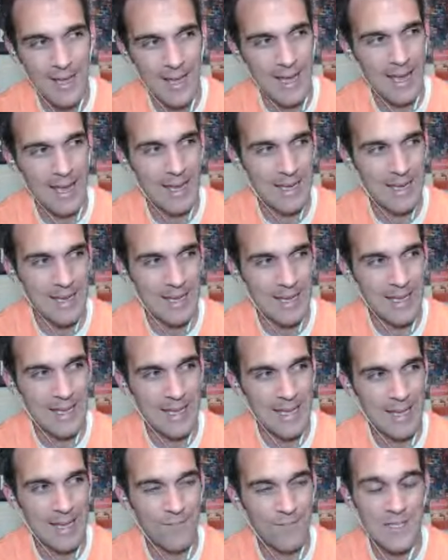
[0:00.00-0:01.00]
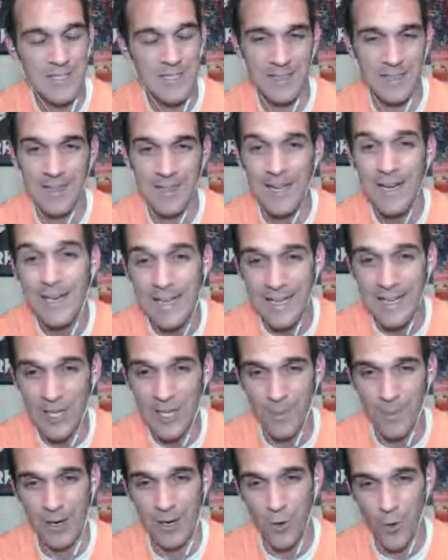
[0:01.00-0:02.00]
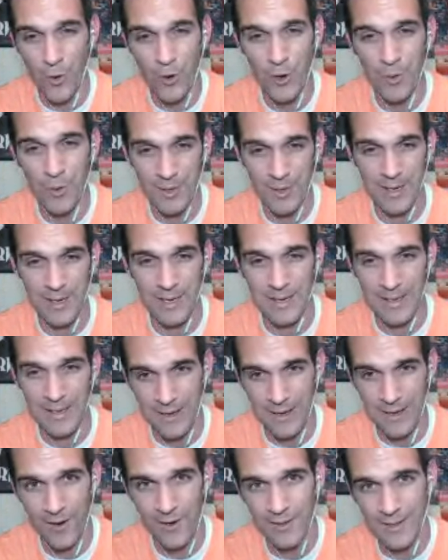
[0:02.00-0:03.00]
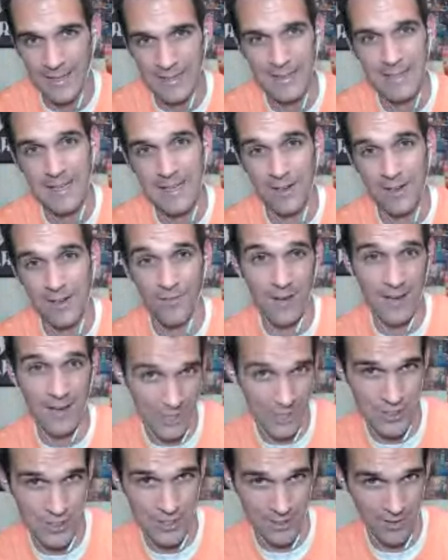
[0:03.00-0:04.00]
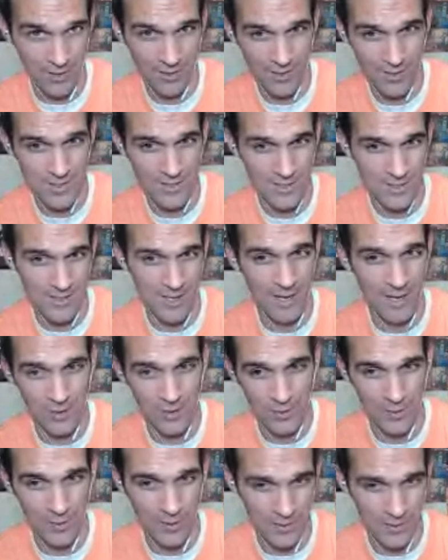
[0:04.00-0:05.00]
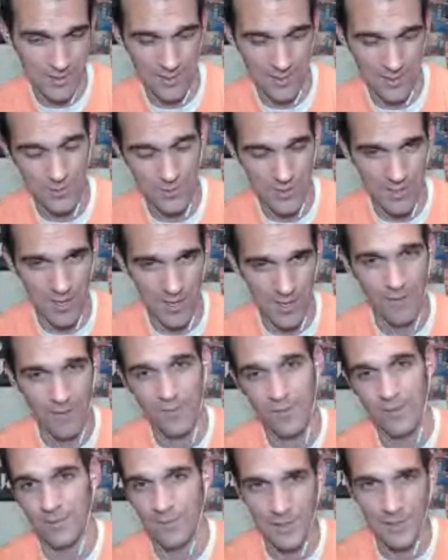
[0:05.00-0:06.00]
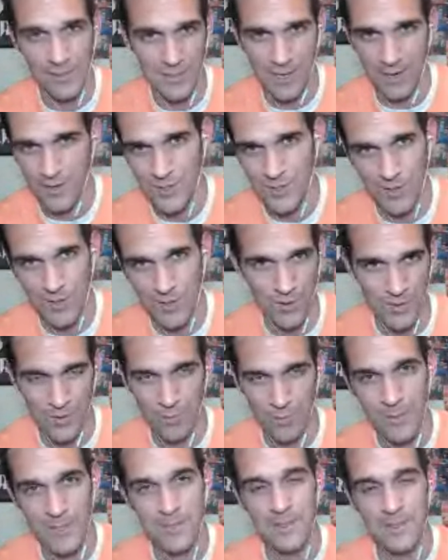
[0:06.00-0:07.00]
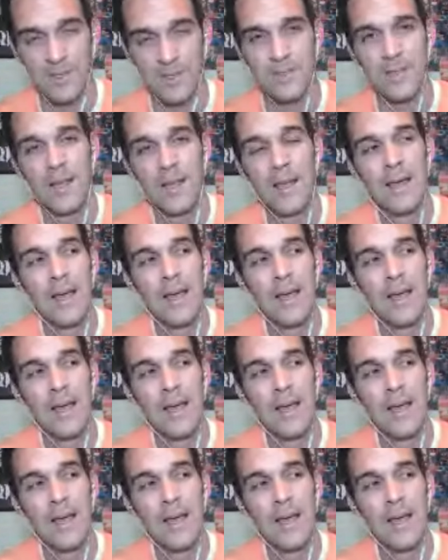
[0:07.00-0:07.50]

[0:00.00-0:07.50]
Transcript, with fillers: and if he's lucky, he'll make $250,000 a year, like the end of next year, because he's got to do all this other stuff and he's got to start his own business.